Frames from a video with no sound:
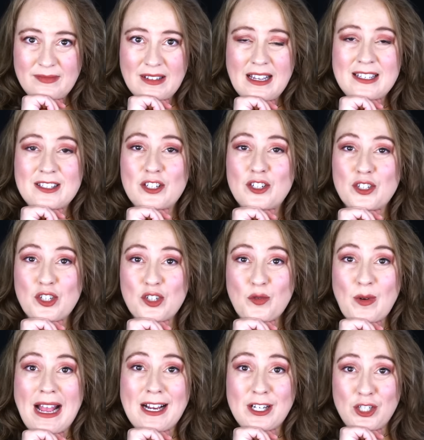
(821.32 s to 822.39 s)
as a
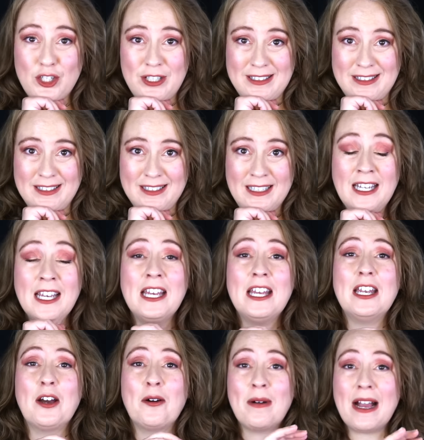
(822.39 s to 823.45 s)
distraction.
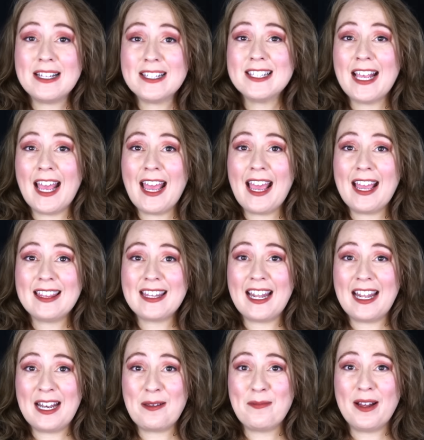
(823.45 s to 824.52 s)
Now, am I saying that
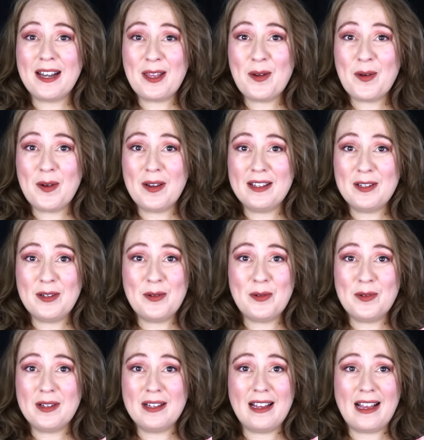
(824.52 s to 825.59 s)
anybody who,
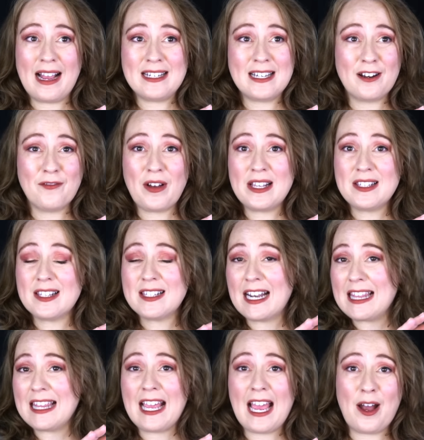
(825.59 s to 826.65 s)
who identifies as
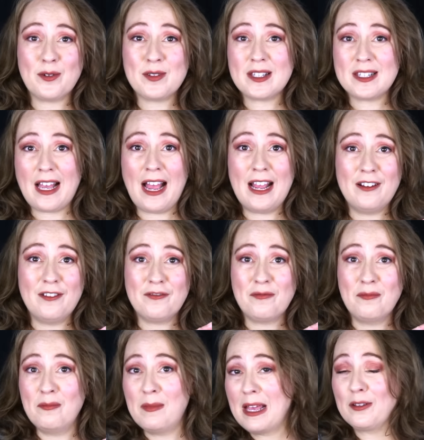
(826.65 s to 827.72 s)
anything outside of
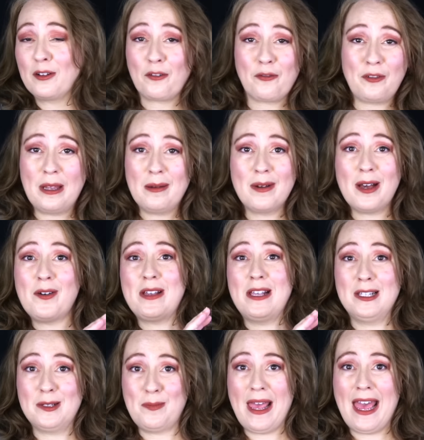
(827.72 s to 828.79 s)
male or female
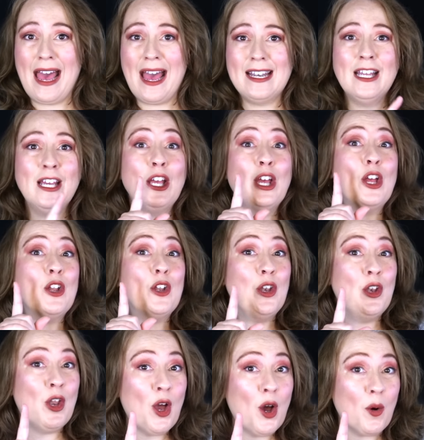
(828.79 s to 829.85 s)
is bad?
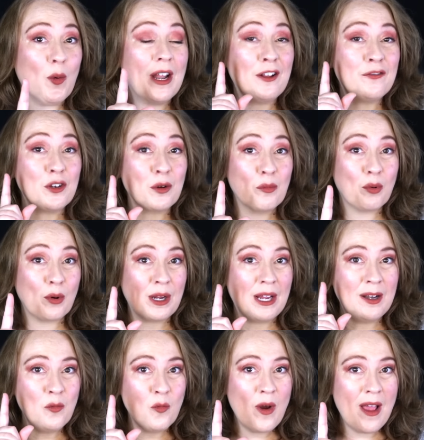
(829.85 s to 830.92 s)
No. And if your
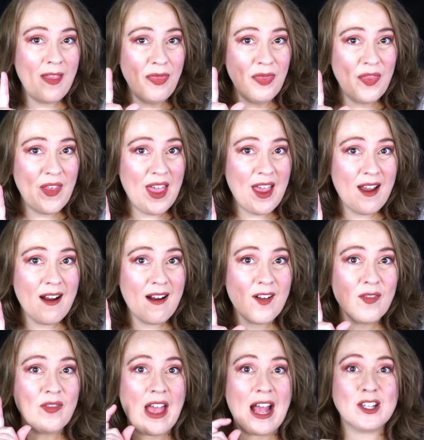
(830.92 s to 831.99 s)
brain went there,
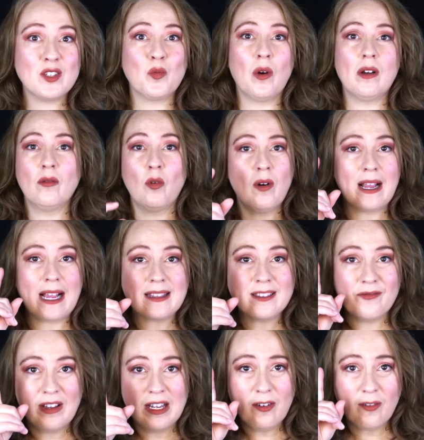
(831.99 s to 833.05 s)
that's what, oh, I got the
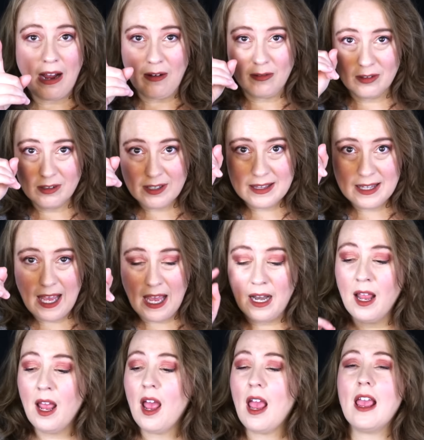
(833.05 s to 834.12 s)
finger out. Look at that.
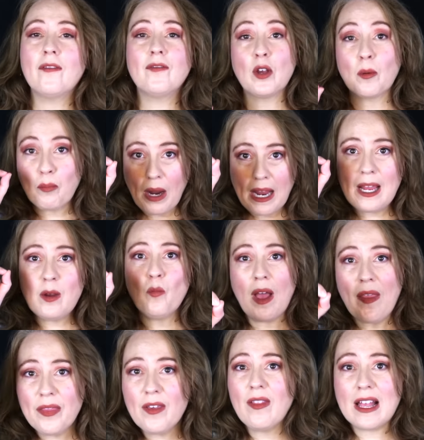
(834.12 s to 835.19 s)
If your brain
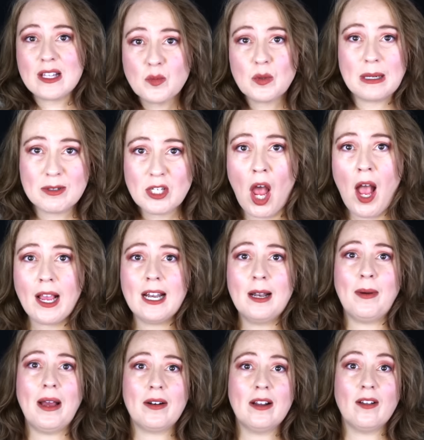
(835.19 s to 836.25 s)
went there, that's what I'm talking
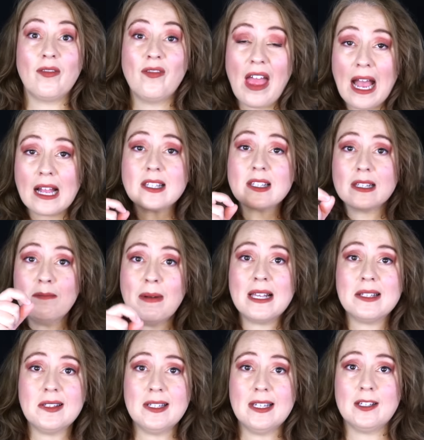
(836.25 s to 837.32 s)
about here. That's the
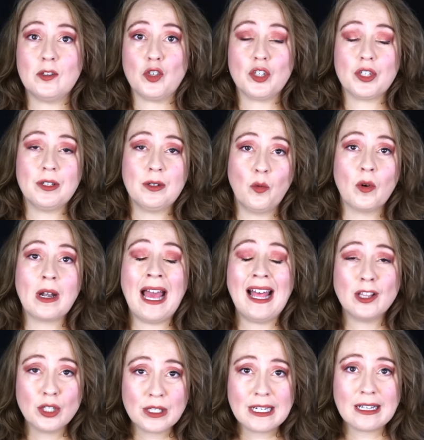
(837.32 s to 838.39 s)
message. We're
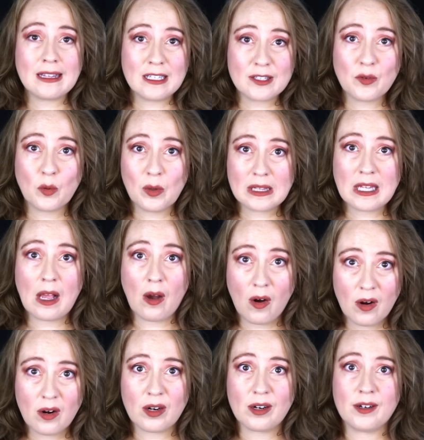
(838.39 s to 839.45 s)
not looking at things for what they
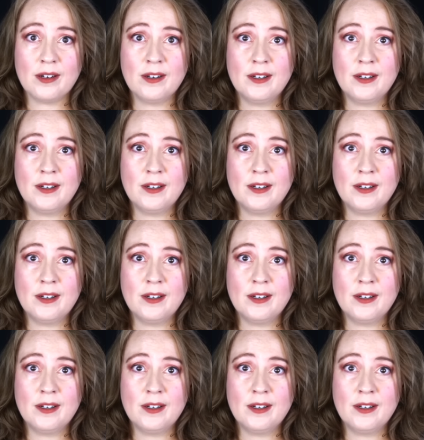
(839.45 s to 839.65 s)
are.